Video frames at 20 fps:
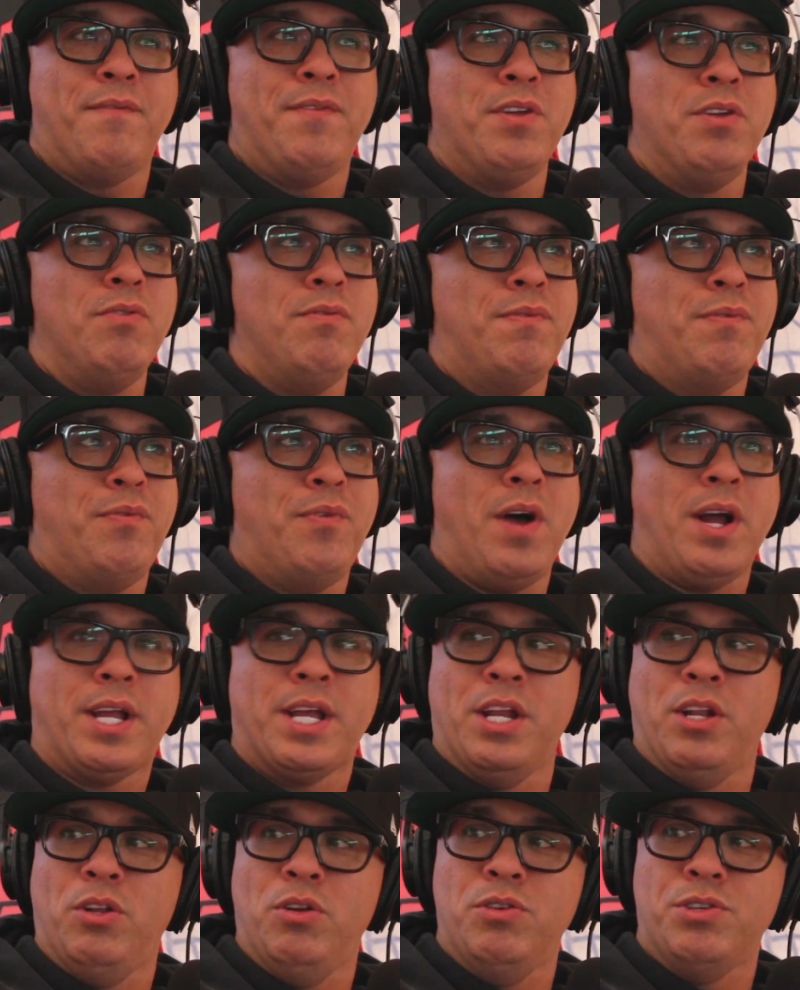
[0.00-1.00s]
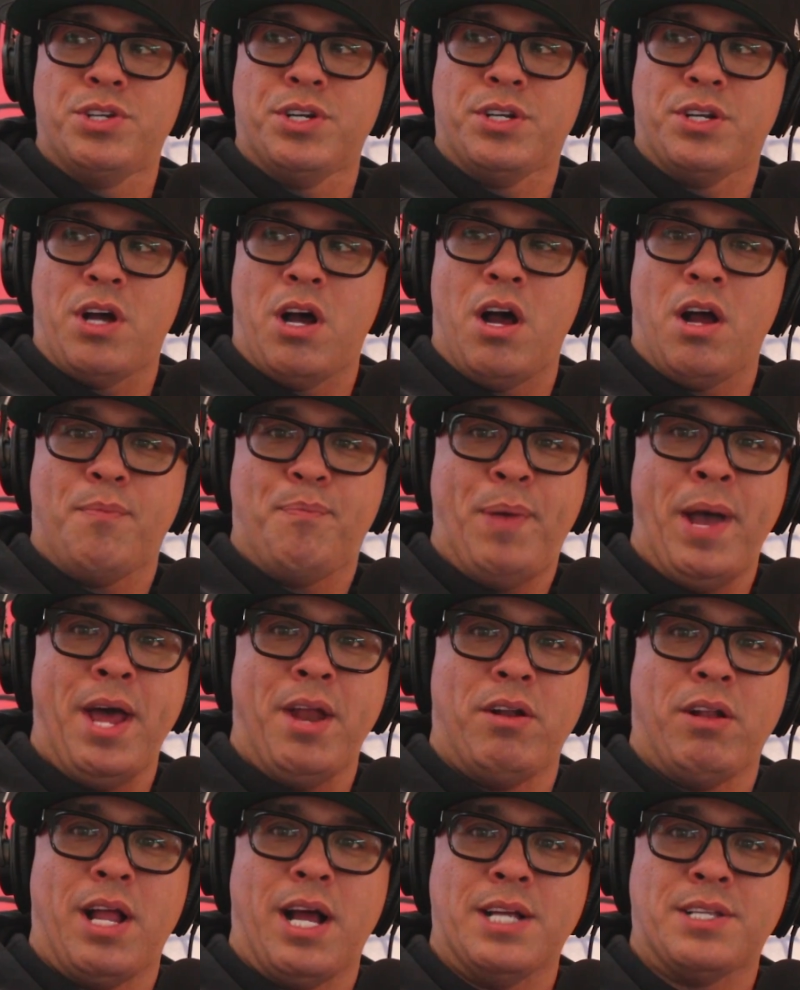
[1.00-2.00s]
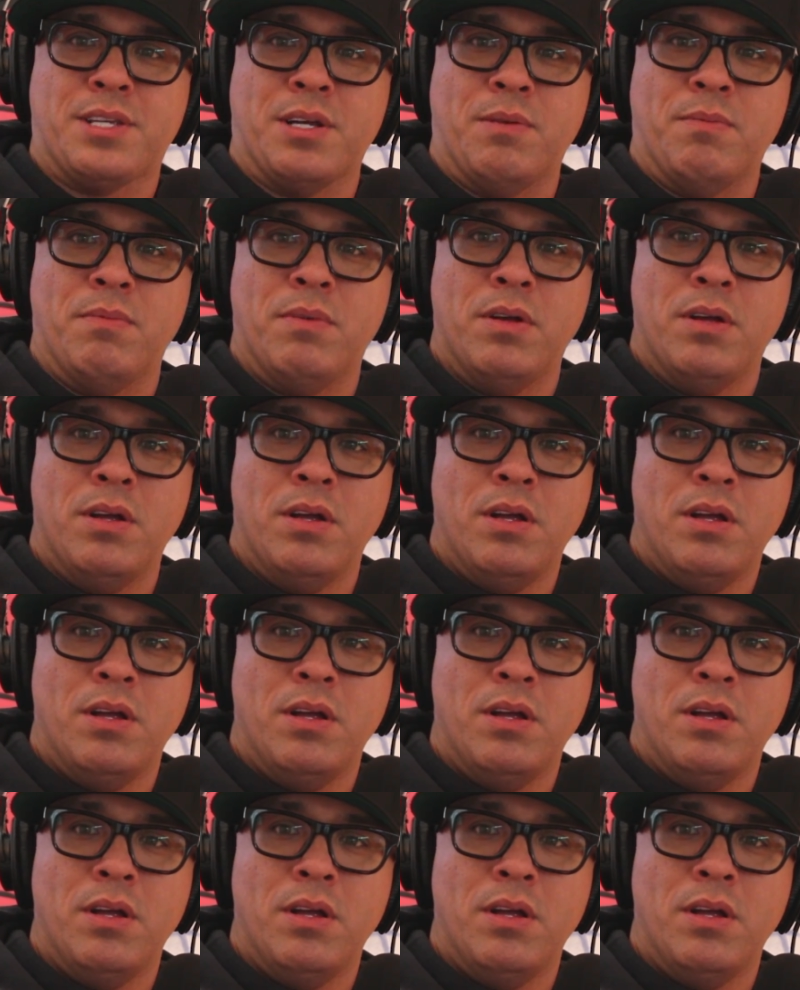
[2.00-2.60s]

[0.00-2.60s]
And if you fucking lose your dog, penalize them.